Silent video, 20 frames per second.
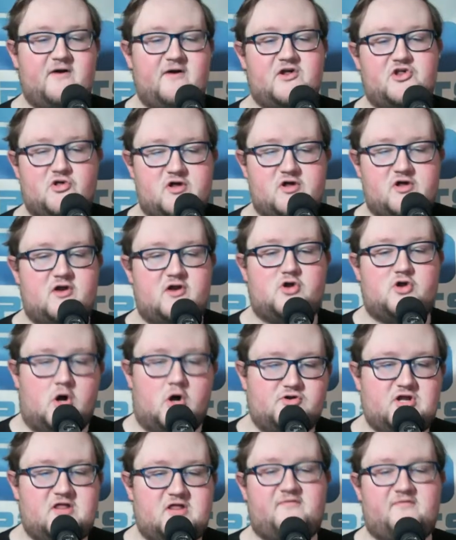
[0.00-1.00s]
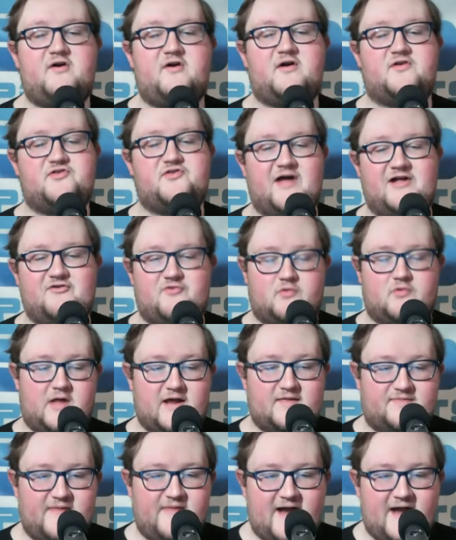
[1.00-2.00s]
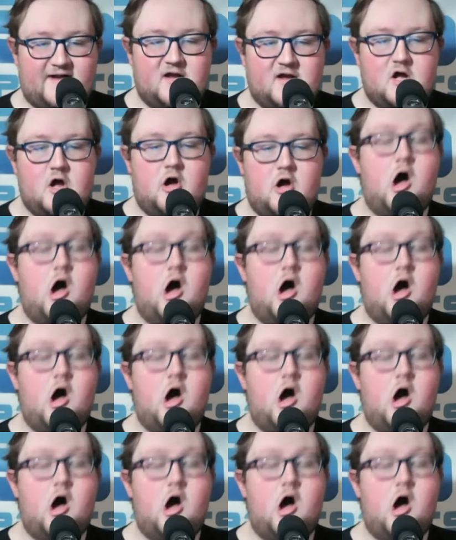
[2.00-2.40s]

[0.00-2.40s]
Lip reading: Frank Scigliano, Goaltender of the Year, etc. like that.